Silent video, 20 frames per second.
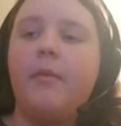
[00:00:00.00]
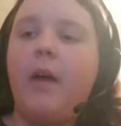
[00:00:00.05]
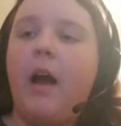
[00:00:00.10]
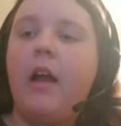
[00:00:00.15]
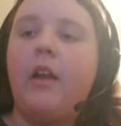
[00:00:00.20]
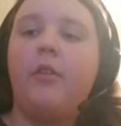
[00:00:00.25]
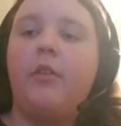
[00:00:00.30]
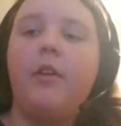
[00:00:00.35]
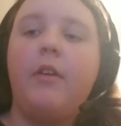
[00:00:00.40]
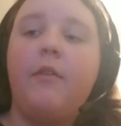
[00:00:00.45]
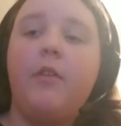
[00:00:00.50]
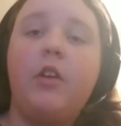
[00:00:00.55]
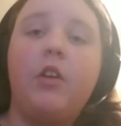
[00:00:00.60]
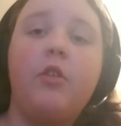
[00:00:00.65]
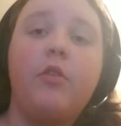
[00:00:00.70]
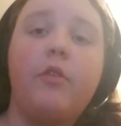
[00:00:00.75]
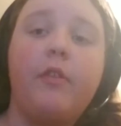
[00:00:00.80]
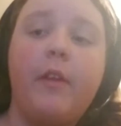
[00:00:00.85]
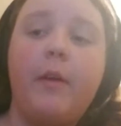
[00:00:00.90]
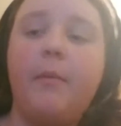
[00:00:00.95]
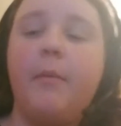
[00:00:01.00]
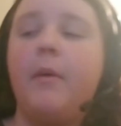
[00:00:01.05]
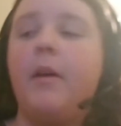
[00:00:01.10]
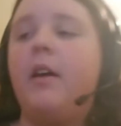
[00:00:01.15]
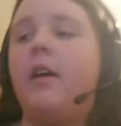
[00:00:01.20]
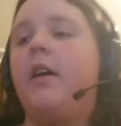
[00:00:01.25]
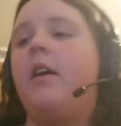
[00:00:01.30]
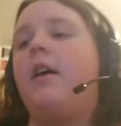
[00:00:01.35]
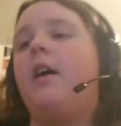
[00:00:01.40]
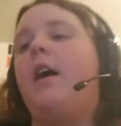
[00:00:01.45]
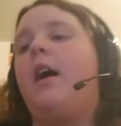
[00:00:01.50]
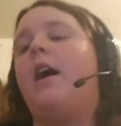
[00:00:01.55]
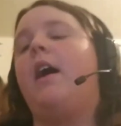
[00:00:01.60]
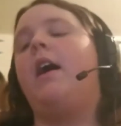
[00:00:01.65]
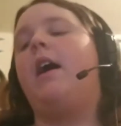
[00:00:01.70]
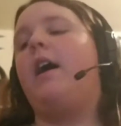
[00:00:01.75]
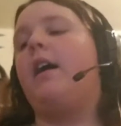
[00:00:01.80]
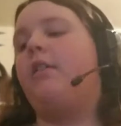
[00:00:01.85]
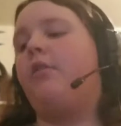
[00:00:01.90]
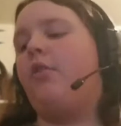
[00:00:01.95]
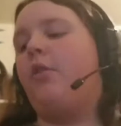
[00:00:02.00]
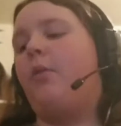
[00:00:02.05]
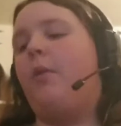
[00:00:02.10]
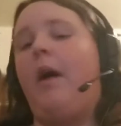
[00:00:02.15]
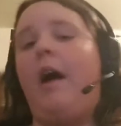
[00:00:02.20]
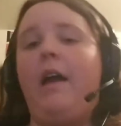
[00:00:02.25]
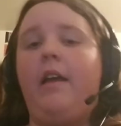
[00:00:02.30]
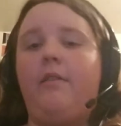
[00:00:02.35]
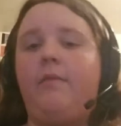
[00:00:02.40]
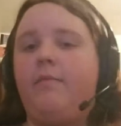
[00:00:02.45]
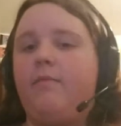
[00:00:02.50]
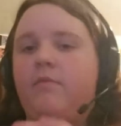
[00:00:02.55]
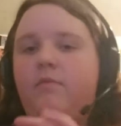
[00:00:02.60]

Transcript: I don't even need one. I don't know why.